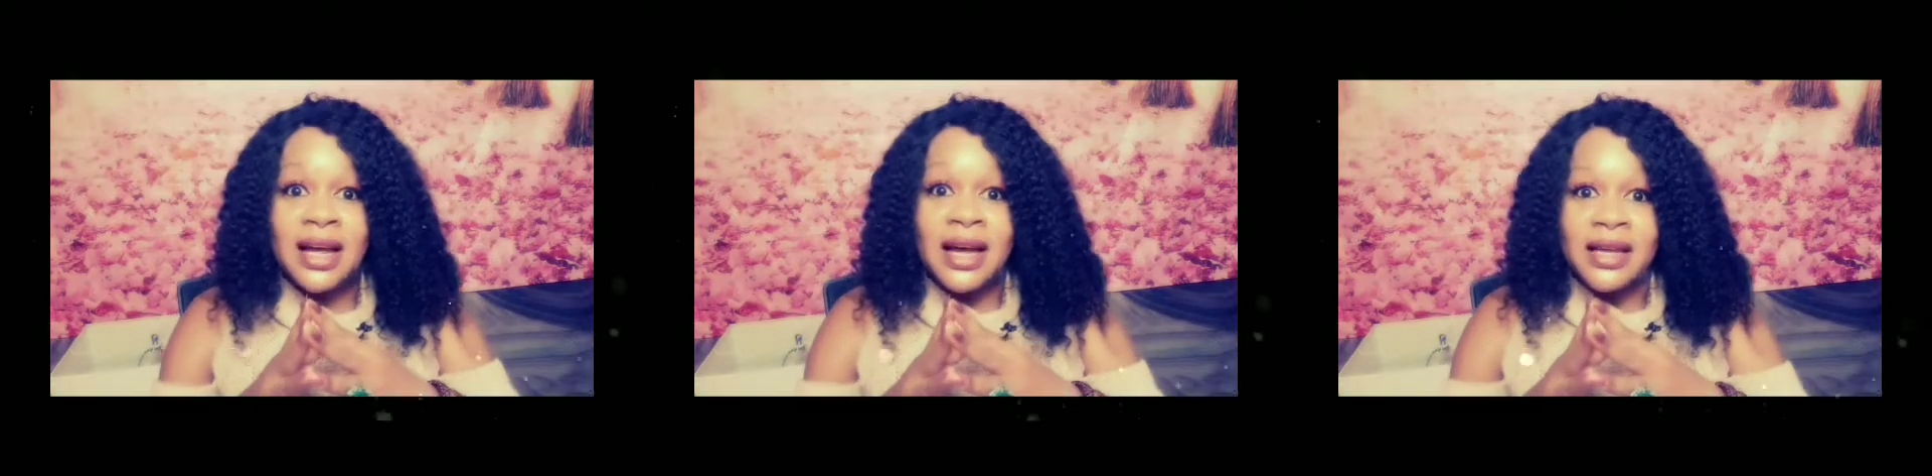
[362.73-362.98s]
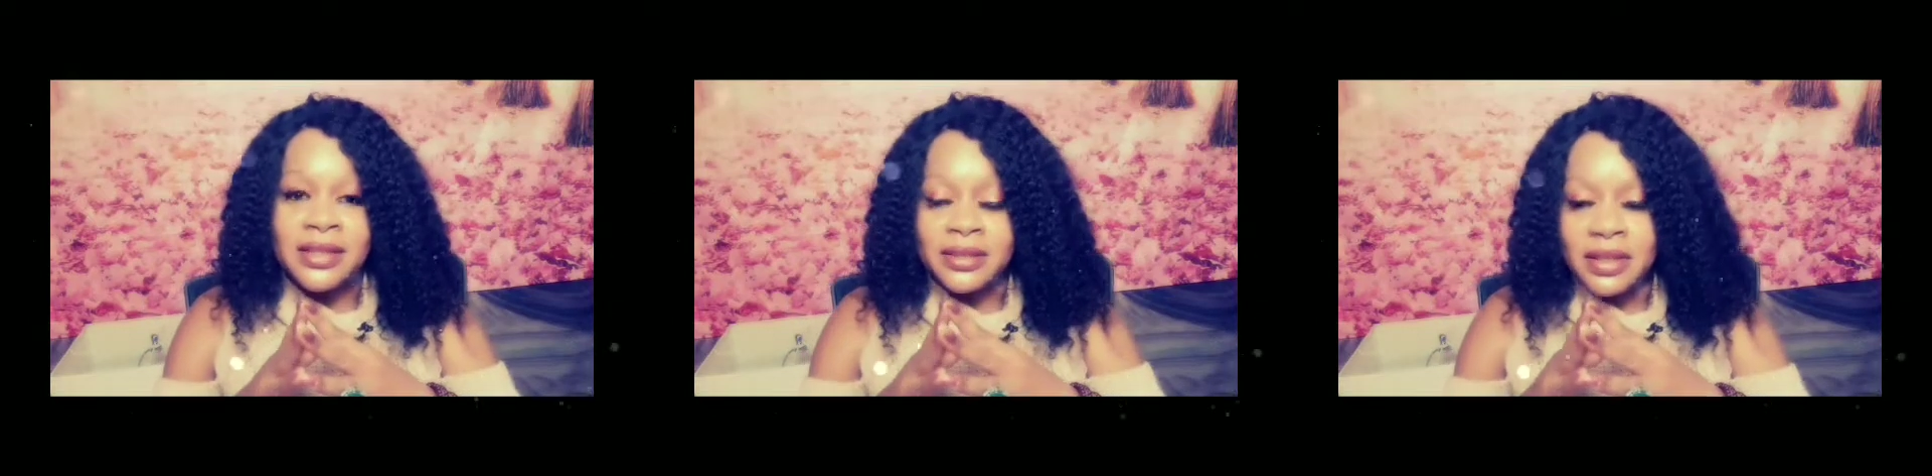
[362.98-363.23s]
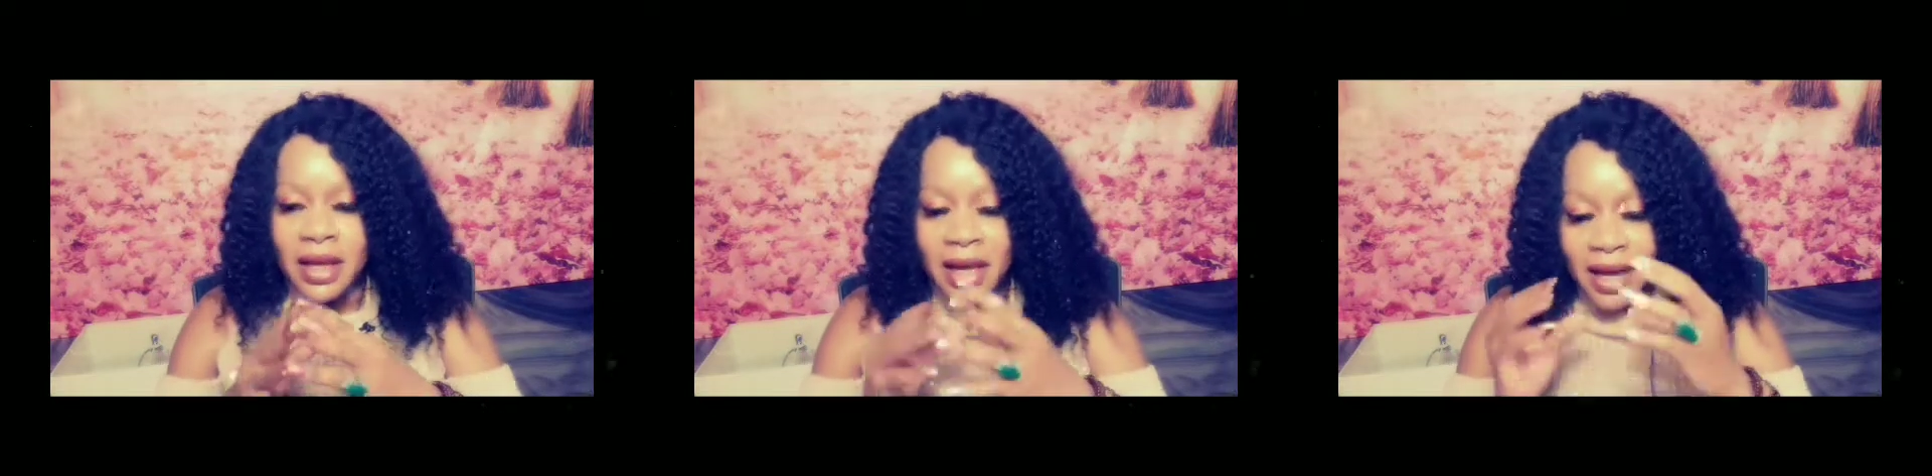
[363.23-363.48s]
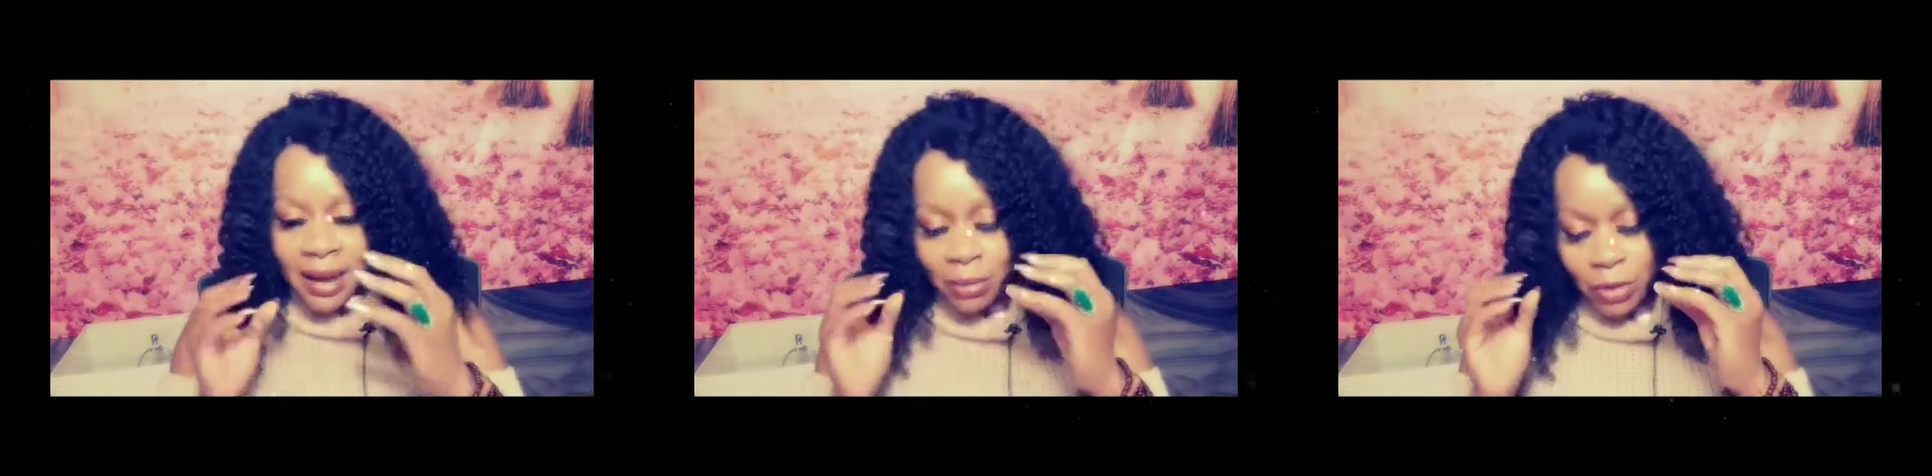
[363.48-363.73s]
lies.
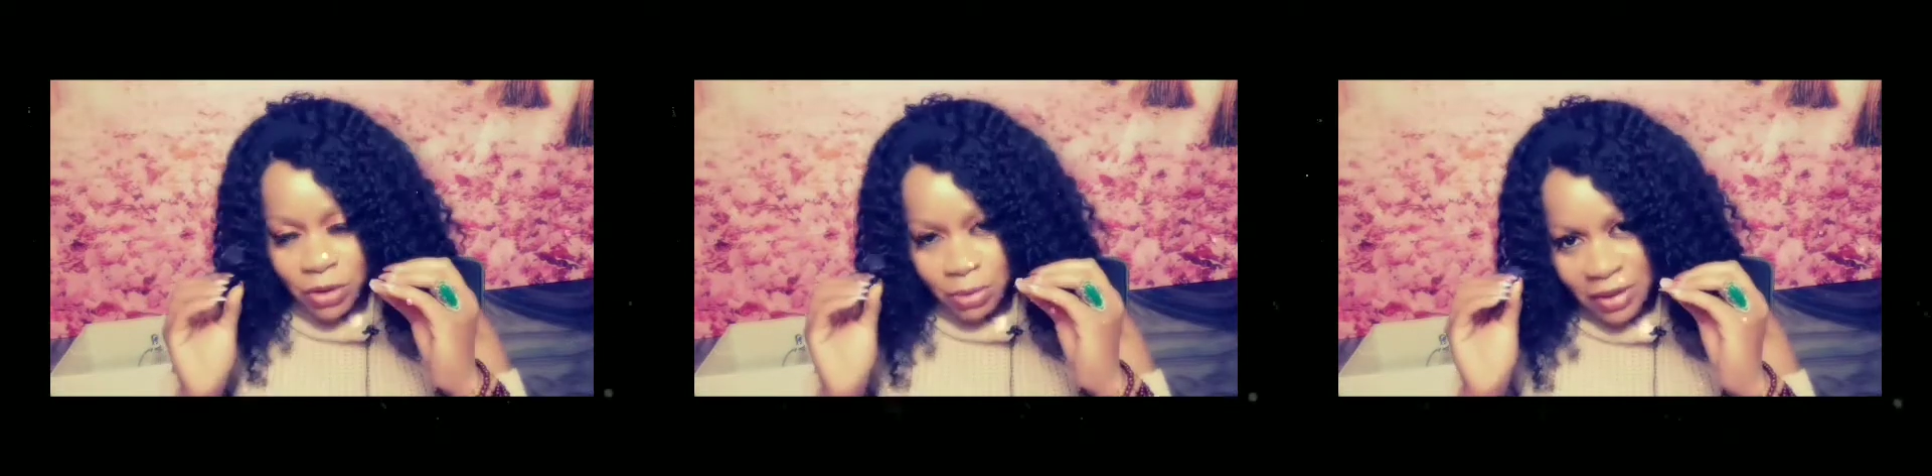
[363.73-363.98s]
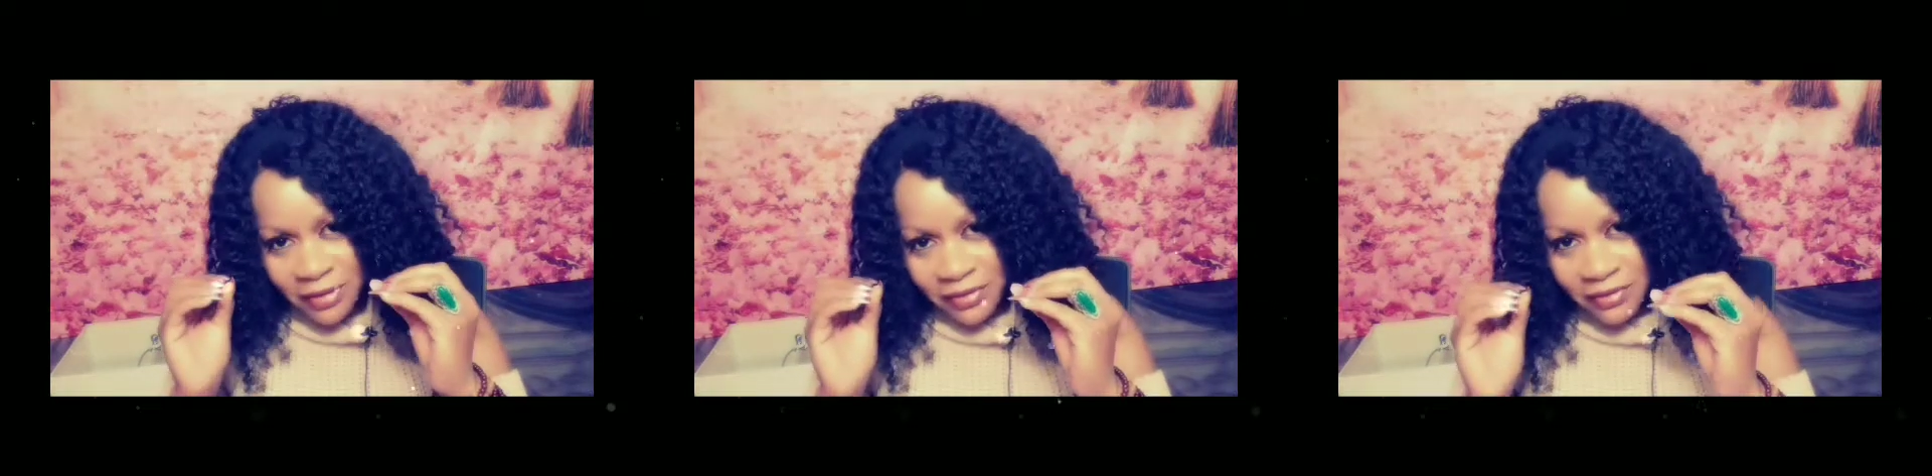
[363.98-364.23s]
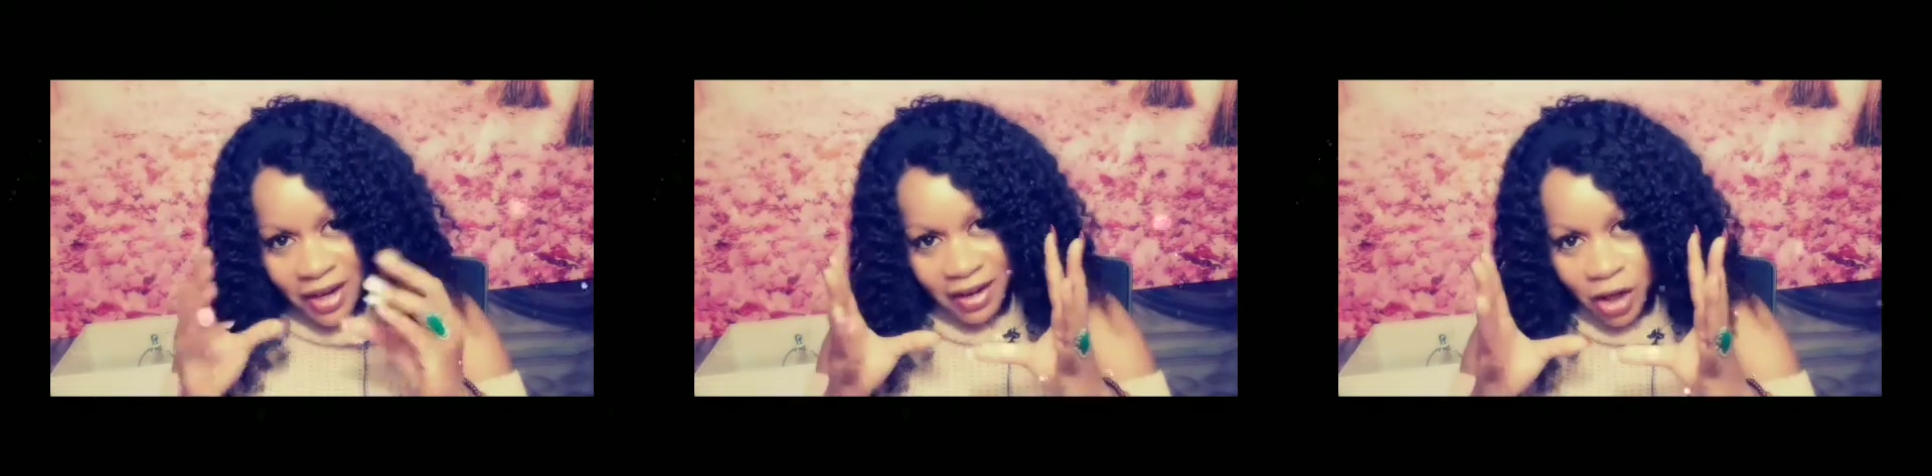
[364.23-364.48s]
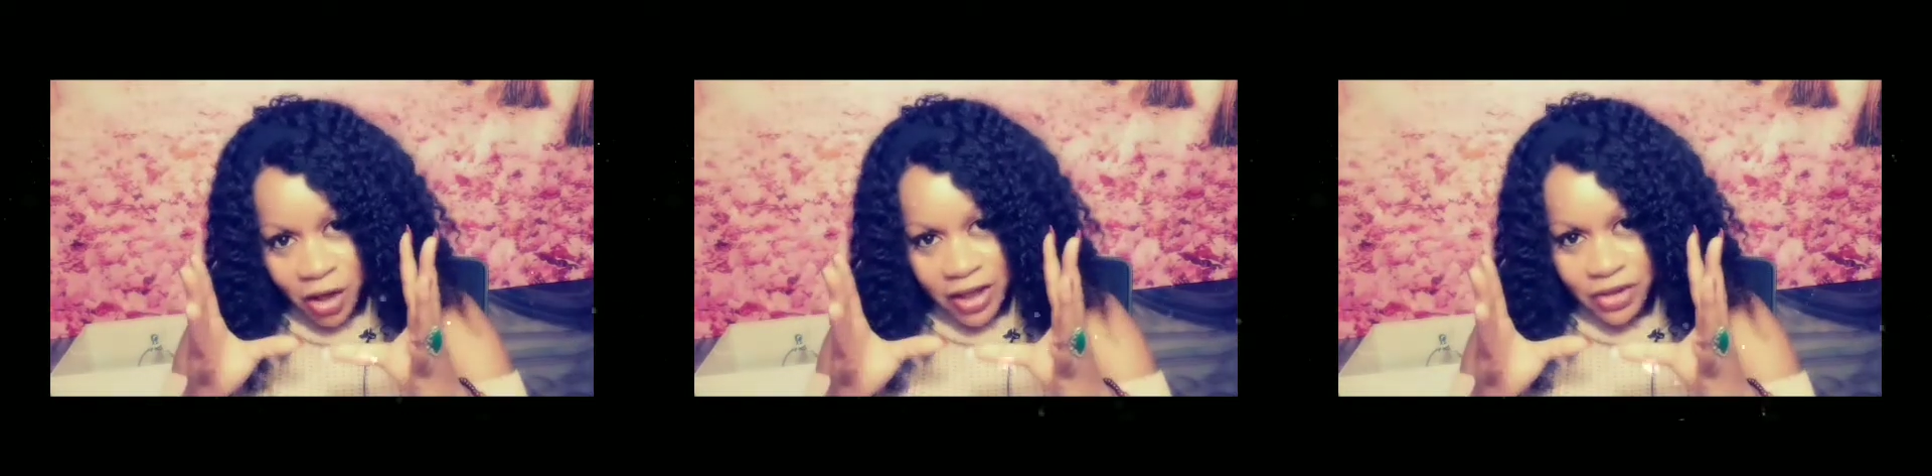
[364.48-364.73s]
I'm going to be
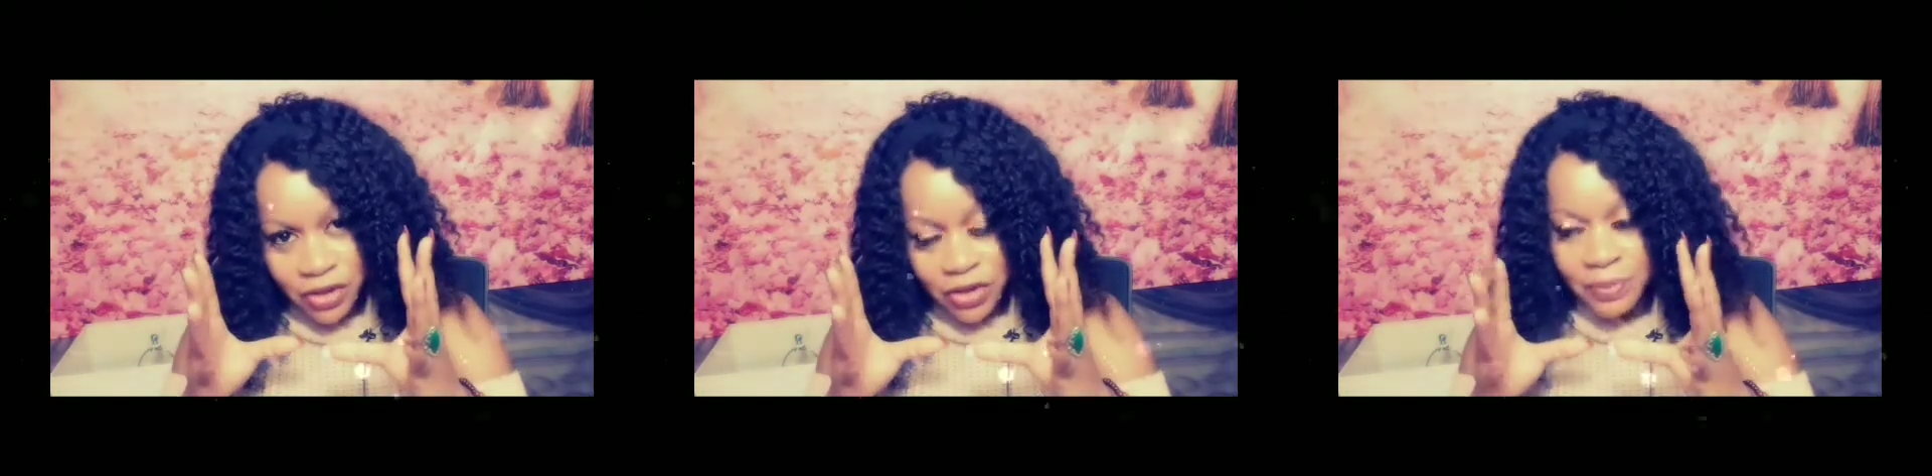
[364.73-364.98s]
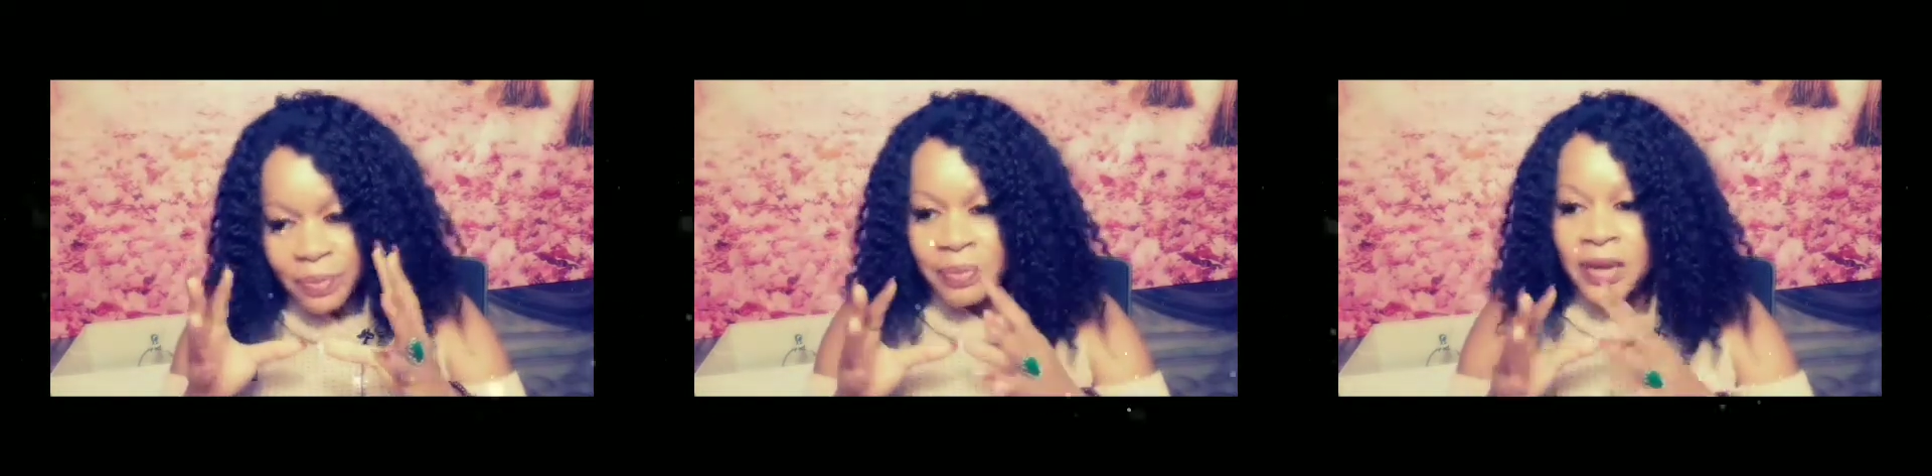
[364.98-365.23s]
very honest.